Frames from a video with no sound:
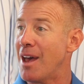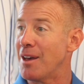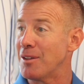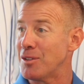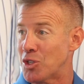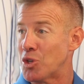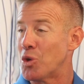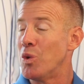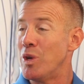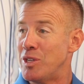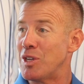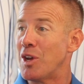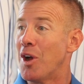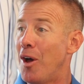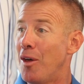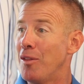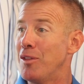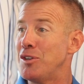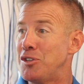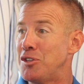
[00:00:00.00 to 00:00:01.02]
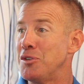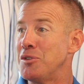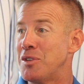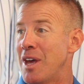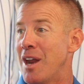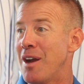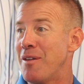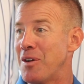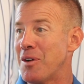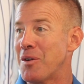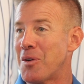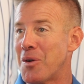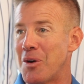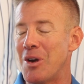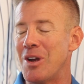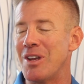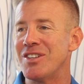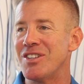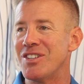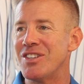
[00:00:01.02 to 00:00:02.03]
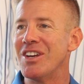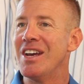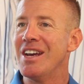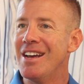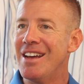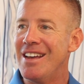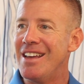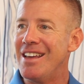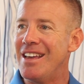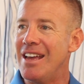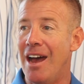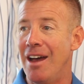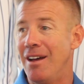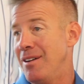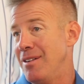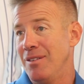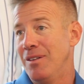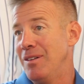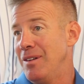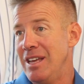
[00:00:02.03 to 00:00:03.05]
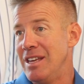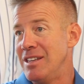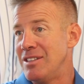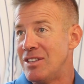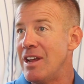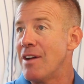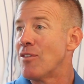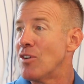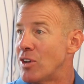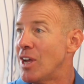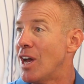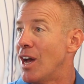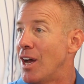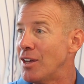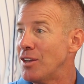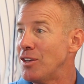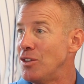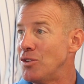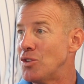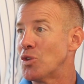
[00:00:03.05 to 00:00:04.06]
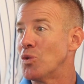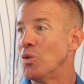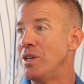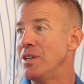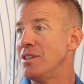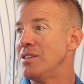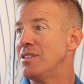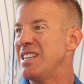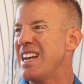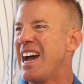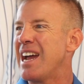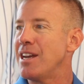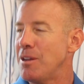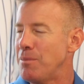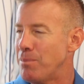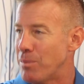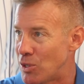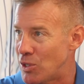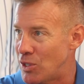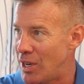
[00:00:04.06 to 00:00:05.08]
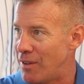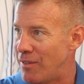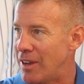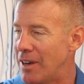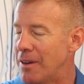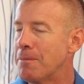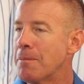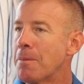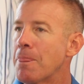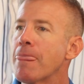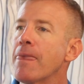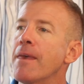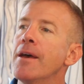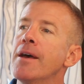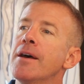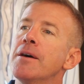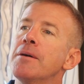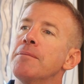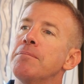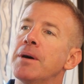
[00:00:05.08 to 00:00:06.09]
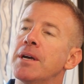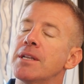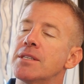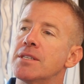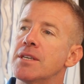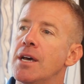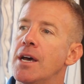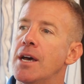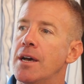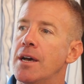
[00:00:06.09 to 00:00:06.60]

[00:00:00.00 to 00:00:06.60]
out, squeezing all the juice out of your orange is never done. You squeeze 90% of it. But